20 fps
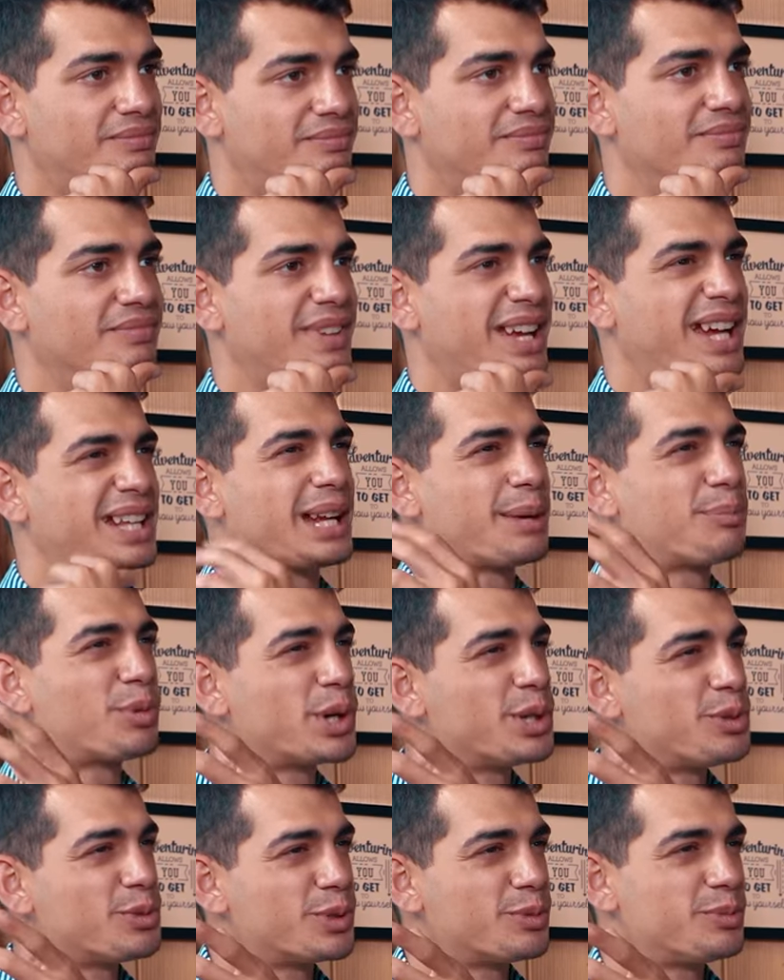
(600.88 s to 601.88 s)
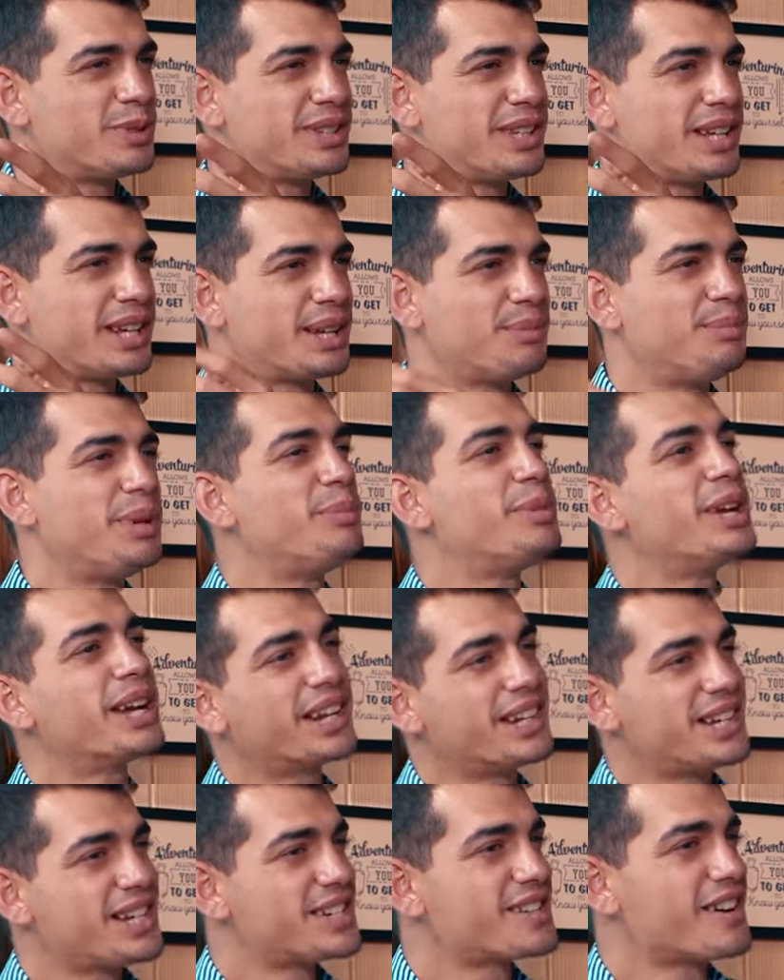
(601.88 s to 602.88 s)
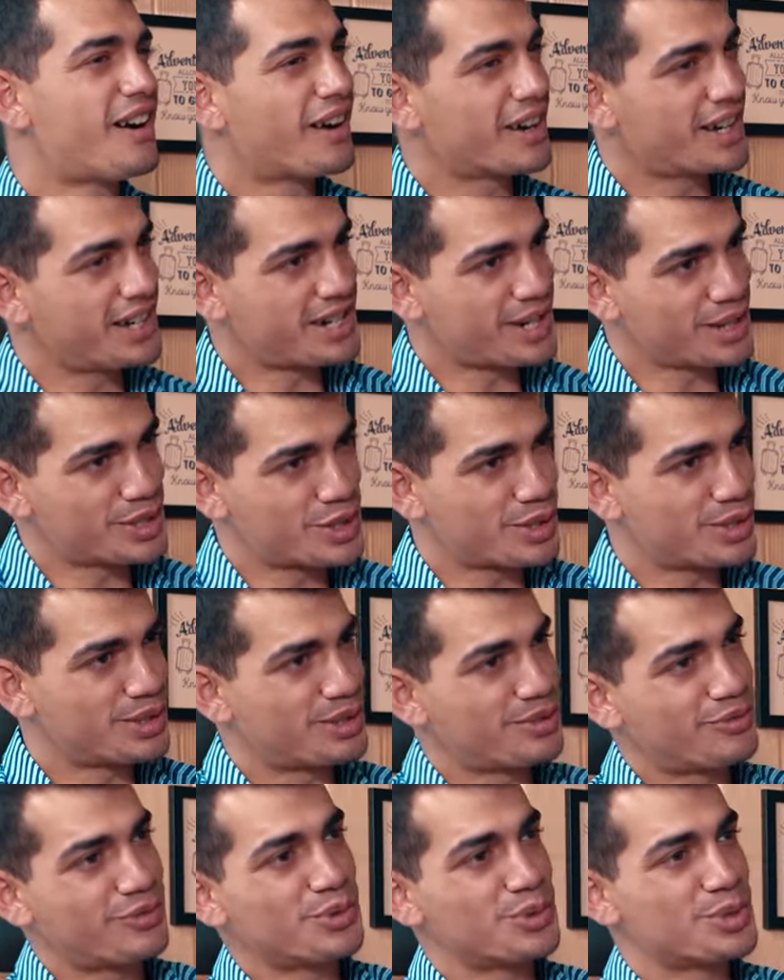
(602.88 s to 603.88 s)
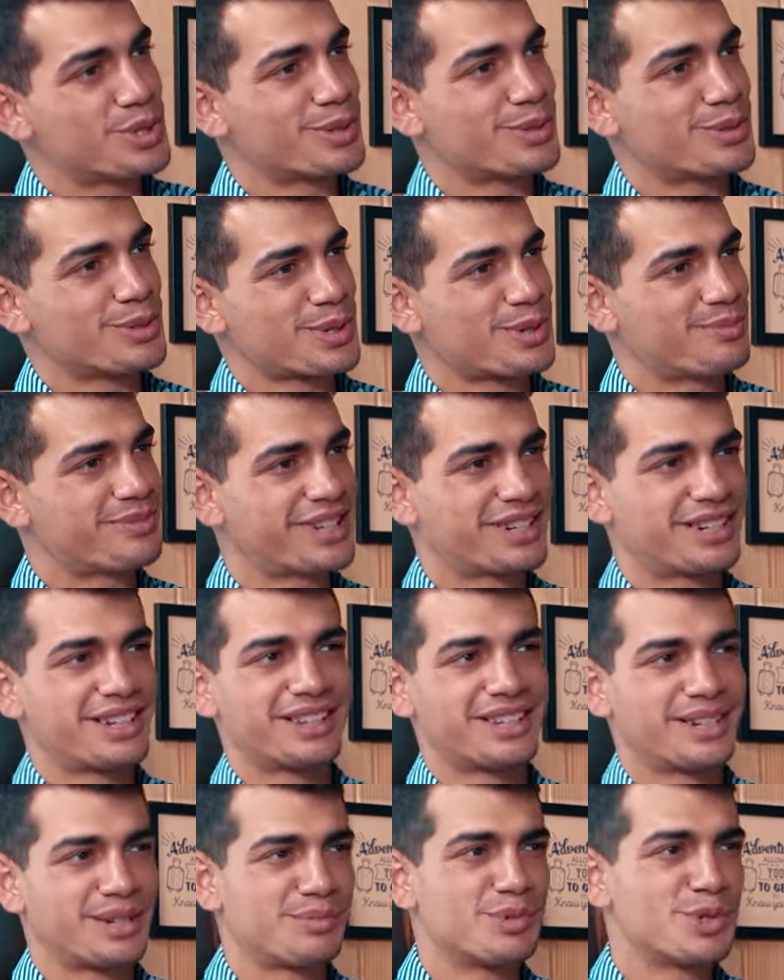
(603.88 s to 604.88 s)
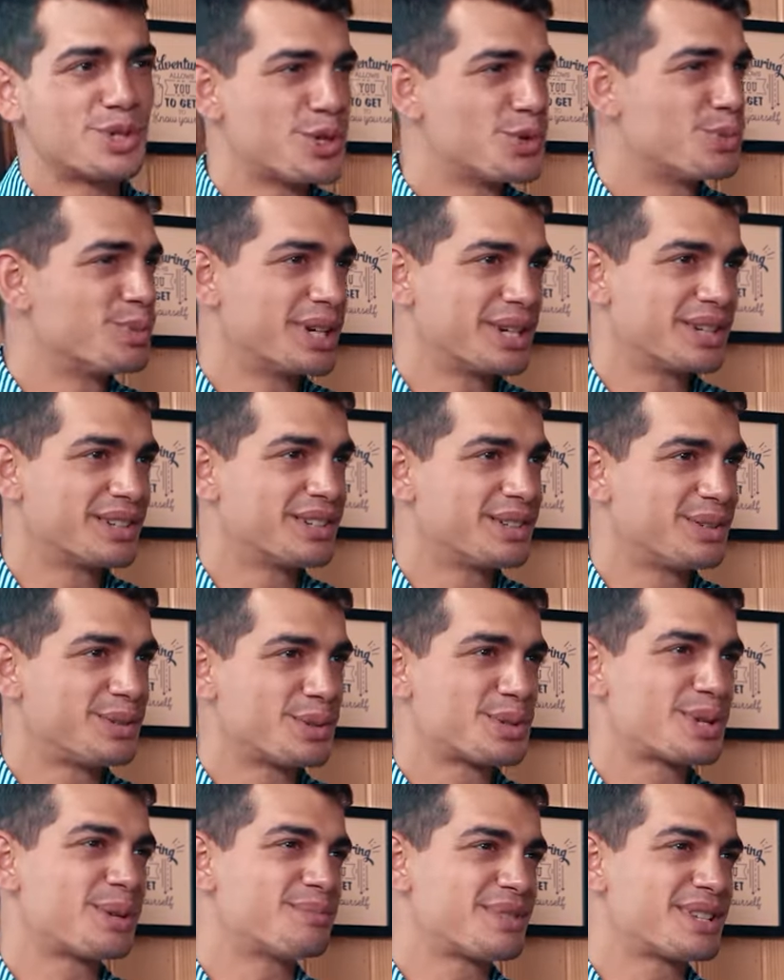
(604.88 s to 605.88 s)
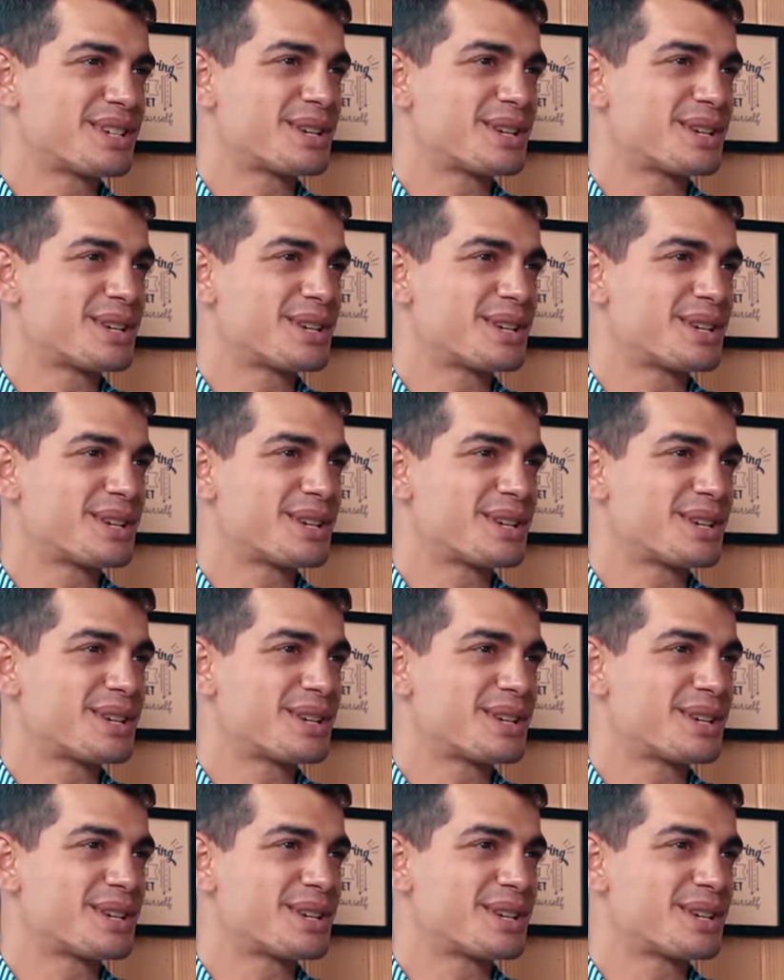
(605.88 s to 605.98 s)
Hmm. At that you point, know, you would have been thinking, maybe I can teach architecture in the future or something like that, I'm assuming. Or maybe.